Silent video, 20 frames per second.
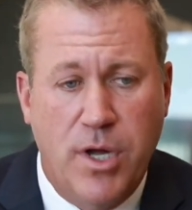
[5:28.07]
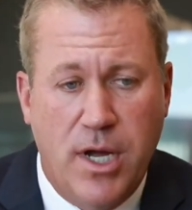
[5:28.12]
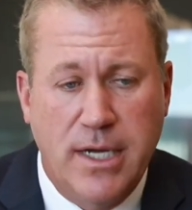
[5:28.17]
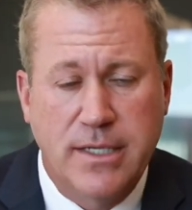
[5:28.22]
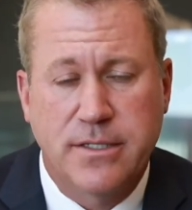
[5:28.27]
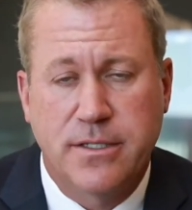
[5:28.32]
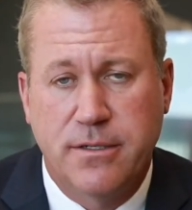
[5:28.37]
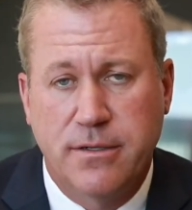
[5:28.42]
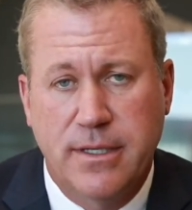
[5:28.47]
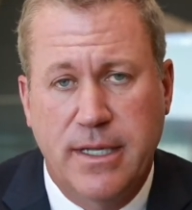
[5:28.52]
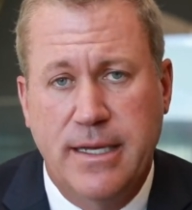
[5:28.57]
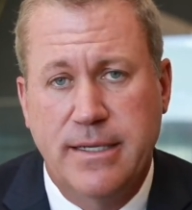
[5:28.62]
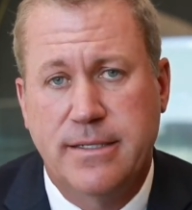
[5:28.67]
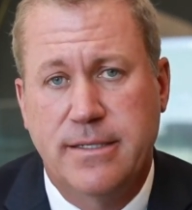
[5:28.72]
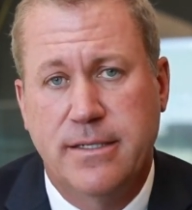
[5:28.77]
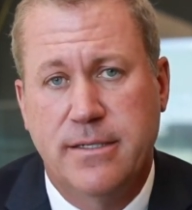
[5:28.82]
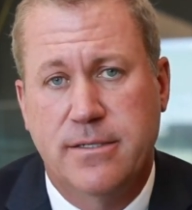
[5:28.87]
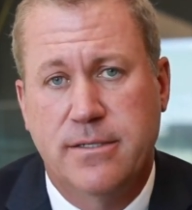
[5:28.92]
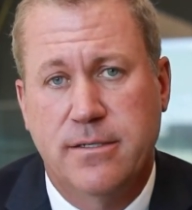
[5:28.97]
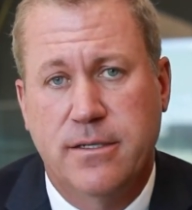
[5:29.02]

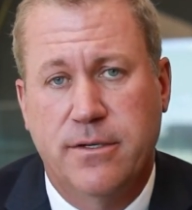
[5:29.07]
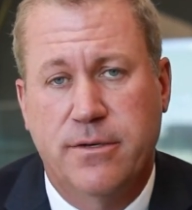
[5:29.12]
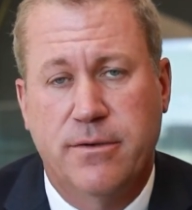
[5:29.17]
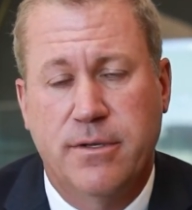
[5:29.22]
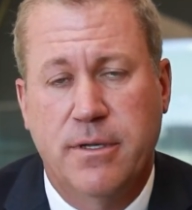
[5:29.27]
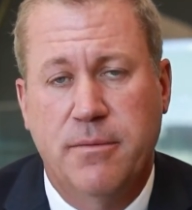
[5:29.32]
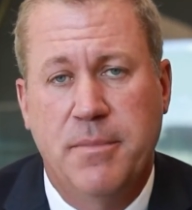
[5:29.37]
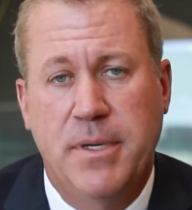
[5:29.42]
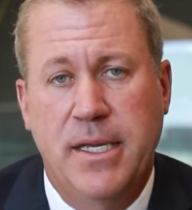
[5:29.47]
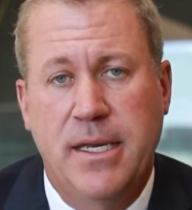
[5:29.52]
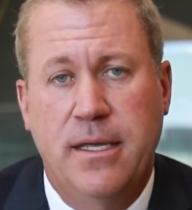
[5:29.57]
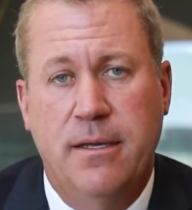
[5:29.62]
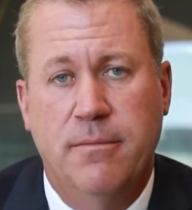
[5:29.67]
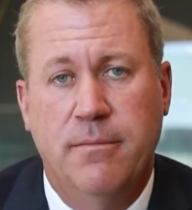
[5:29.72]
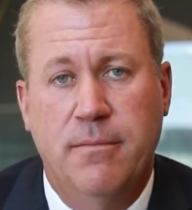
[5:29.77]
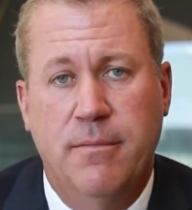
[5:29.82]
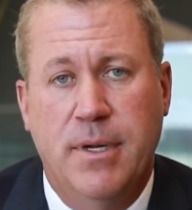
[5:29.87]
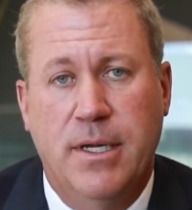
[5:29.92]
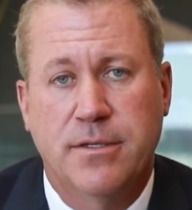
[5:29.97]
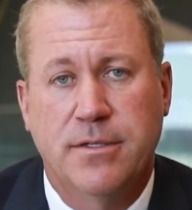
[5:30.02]
Osteolysis literally
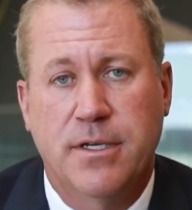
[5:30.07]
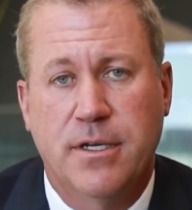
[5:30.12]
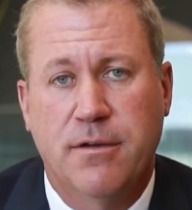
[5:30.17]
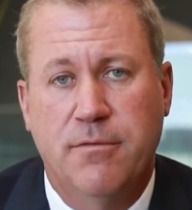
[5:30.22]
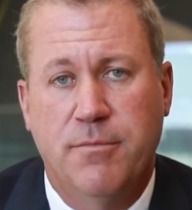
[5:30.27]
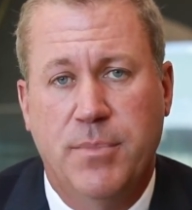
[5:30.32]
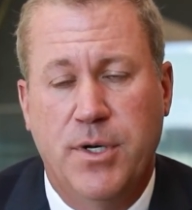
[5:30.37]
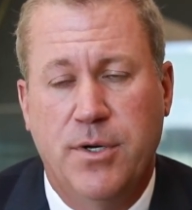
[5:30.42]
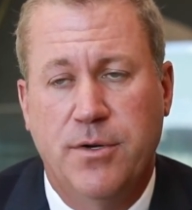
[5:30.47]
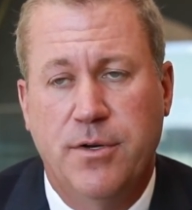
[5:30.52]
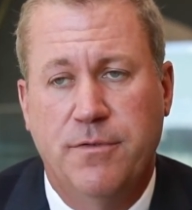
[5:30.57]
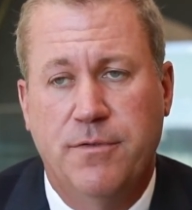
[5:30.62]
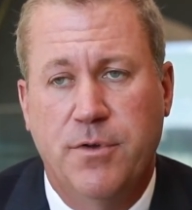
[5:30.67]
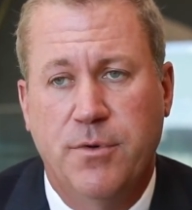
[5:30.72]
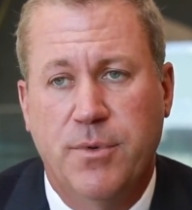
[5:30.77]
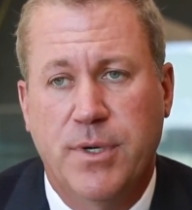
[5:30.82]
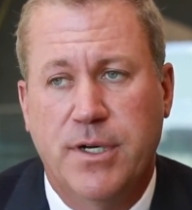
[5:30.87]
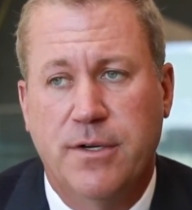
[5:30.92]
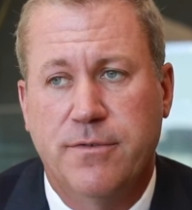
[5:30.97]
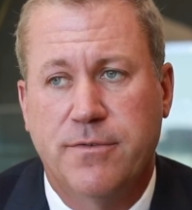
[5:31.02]
meaning melting of bone, if
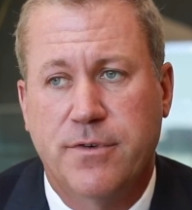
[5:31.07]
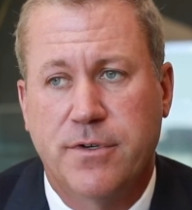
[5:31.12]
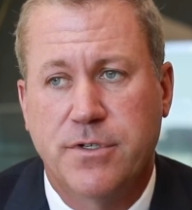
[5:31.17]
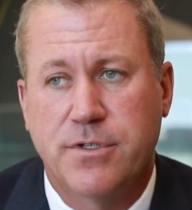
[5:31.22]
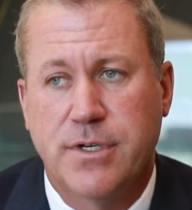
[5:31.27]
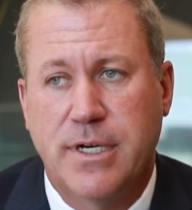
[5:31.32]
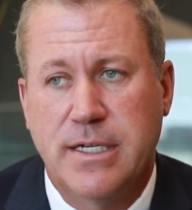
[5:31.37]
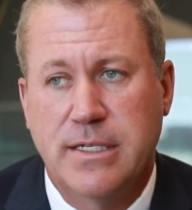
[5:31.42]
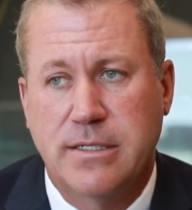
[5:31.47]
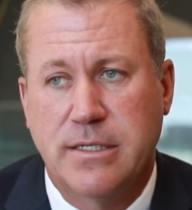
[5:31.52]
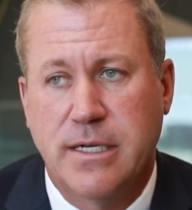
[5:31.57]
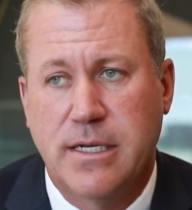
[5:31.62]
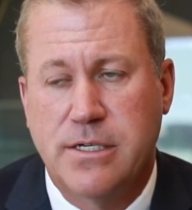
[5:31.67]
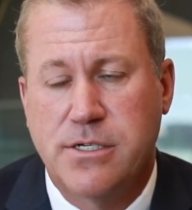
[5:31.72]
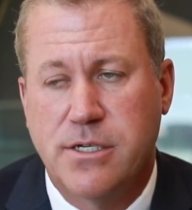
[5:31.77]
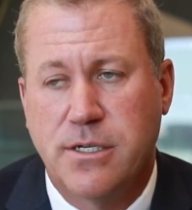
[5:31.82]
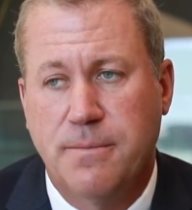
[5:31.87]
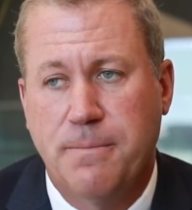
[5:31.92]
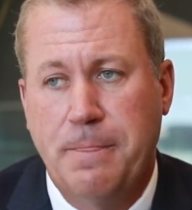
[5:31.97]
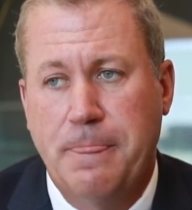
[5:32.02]
you will, for
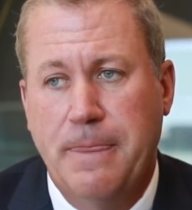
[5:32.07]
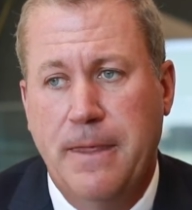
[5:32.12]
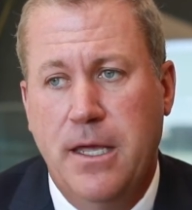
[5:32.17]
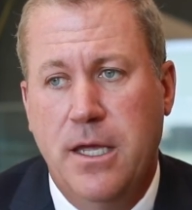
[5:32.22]
translation.